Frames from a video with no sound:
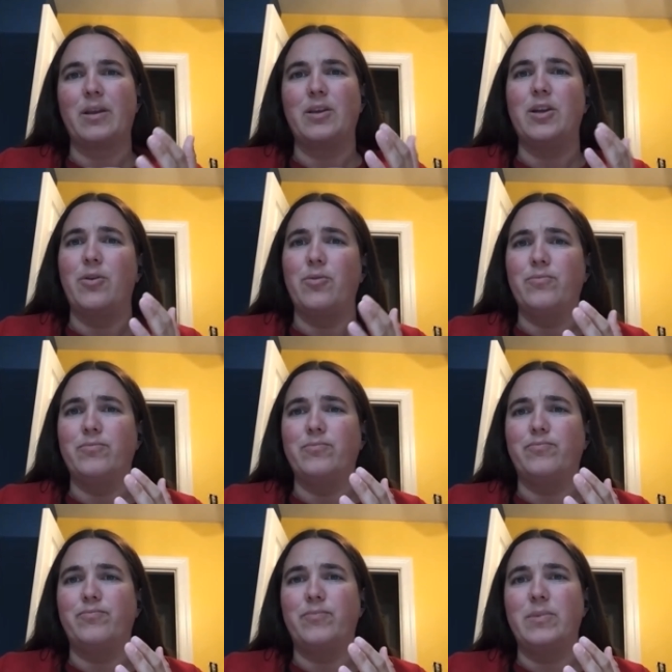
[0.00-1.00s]
You know,
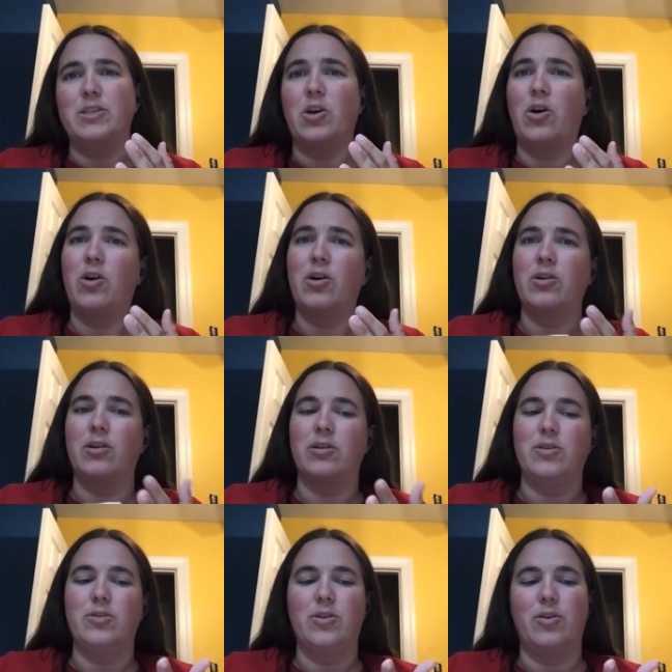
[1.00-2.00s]
it's hard, or,
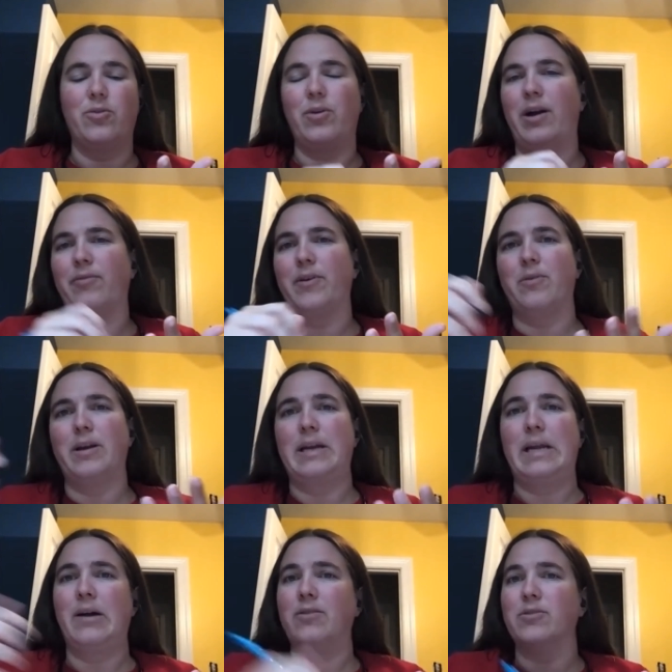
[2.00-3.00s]
you know, out there right
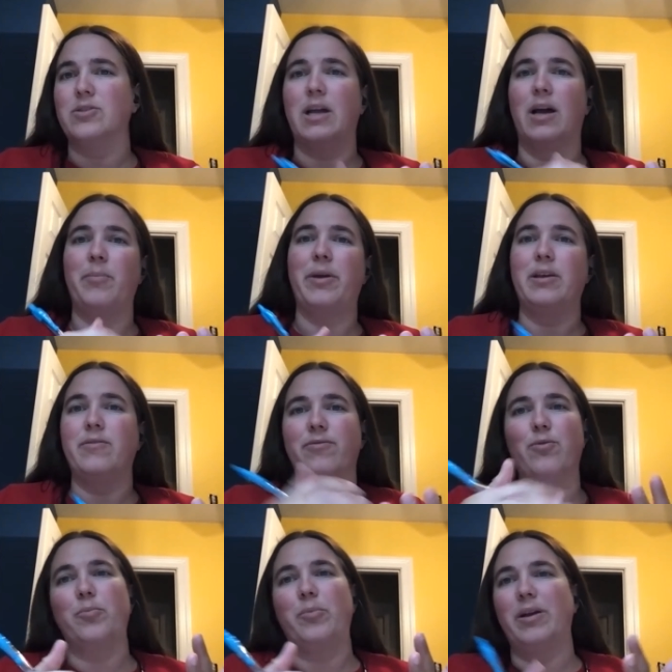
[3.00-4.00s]
now, there's not many
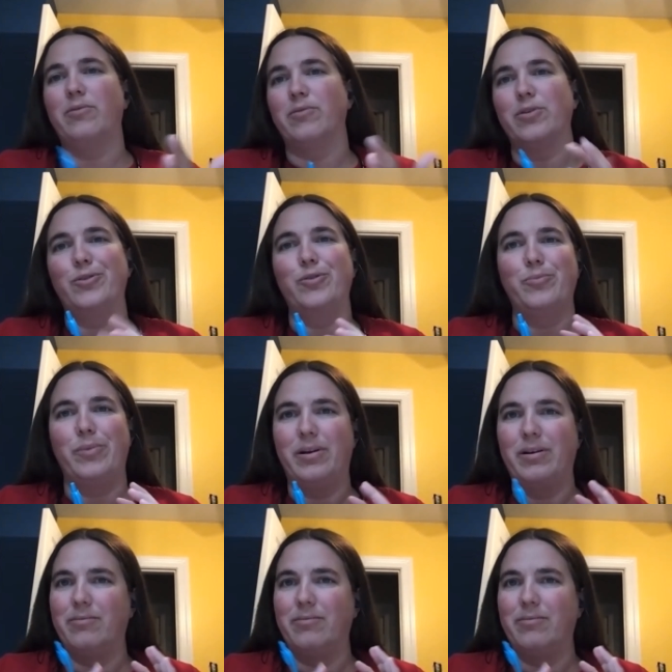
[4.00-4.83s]
4-bedroom